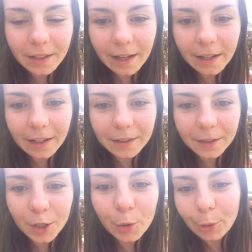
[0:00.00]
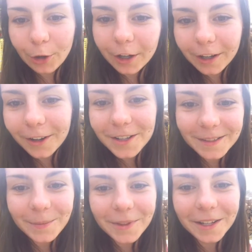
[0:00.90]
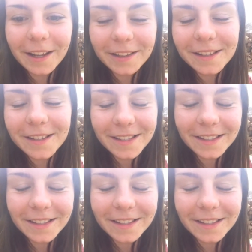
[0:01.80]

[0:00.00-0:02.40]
like a burger or something like this.